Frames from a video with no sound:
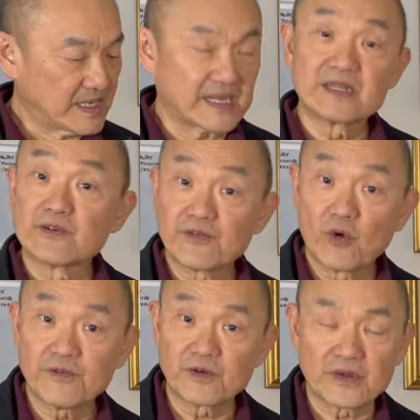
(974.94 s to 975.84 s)
in the
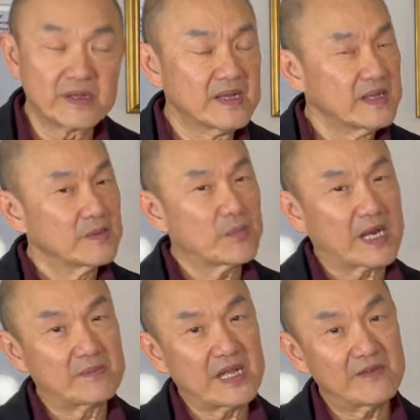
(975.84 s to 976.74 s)
forefoot, but
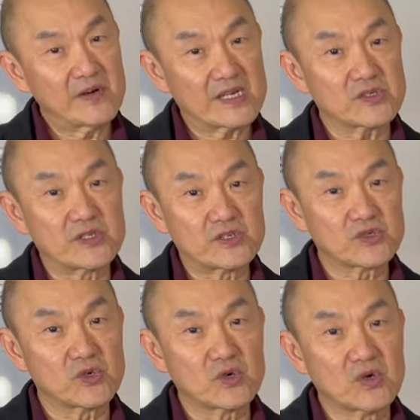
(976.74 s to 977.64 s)
I'm never actually
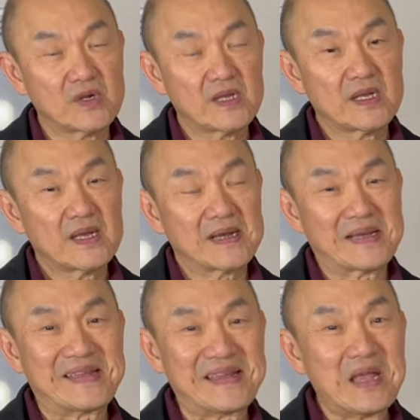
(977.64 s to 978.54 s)
sure
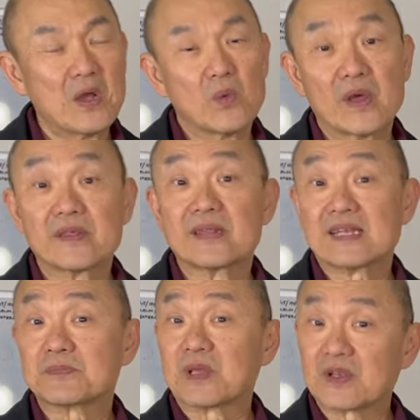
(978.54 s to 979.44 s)
whether
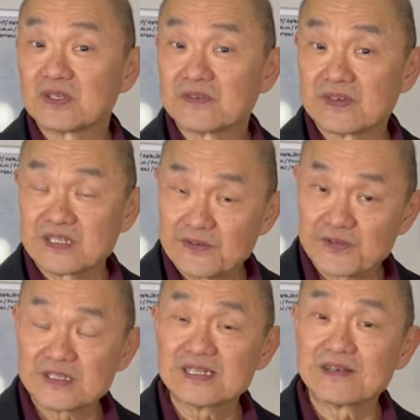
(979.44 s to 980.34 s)
that's because of a
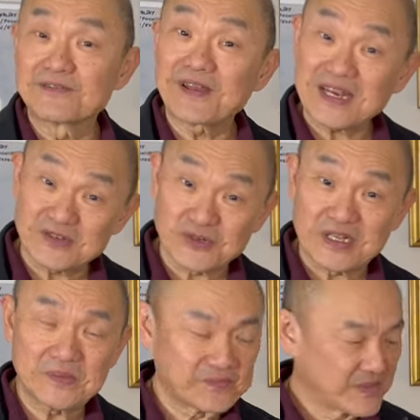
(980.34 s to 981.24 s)
difference in the
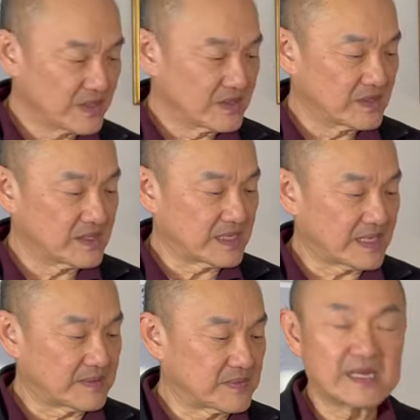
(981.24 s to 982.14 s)
factory.
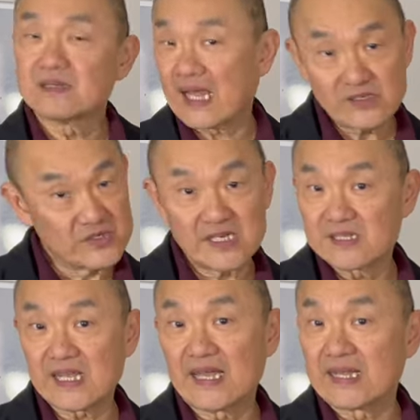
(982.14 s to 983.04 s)
And Andrew does
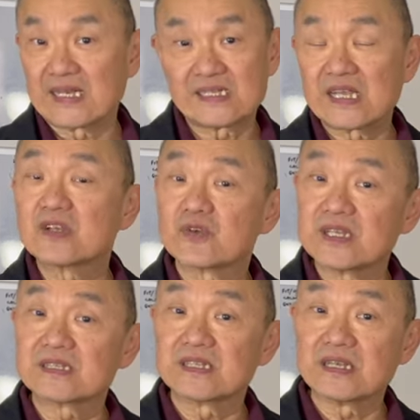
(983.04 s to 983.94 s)
say that he's
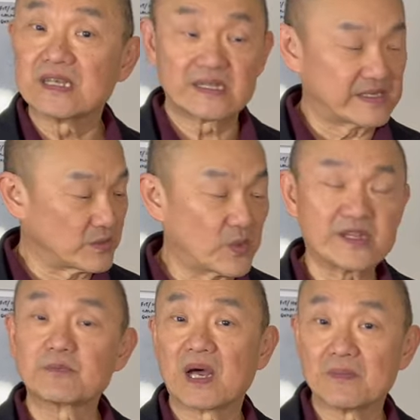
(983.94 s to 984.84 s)
increased the
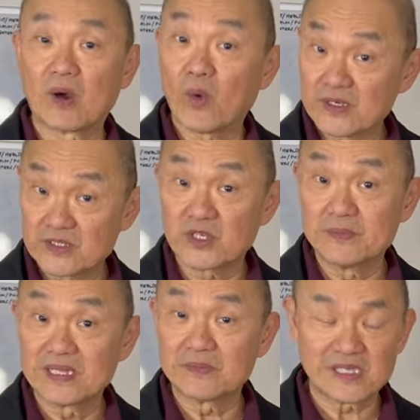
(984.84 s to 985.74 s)
width by about 1 or 2
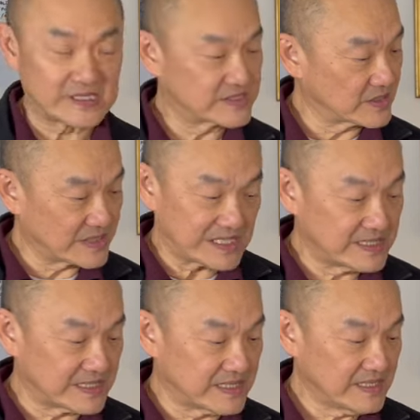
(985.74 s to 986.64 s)
millimeters. So
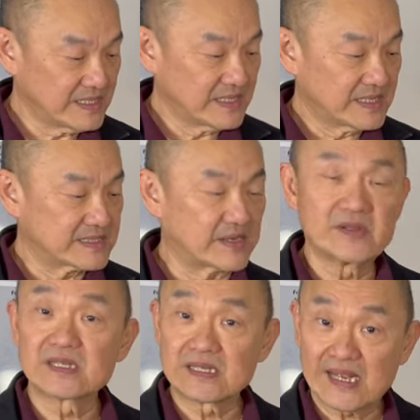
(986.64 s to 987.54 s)
clearly there
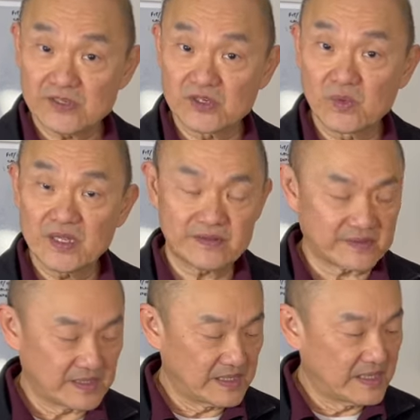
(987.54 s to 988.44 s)
is an extra
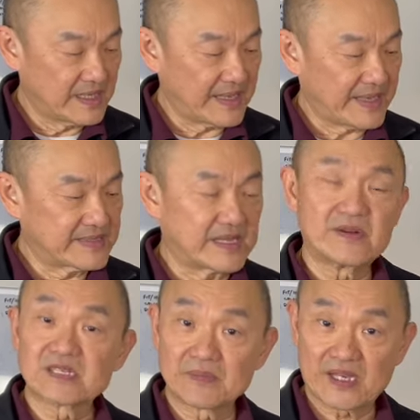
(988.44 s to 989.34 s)
width and there
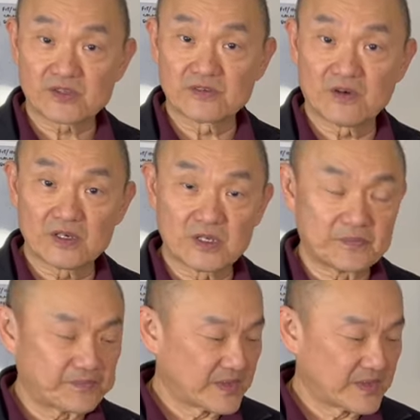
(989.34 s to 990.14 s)
is some extra volume.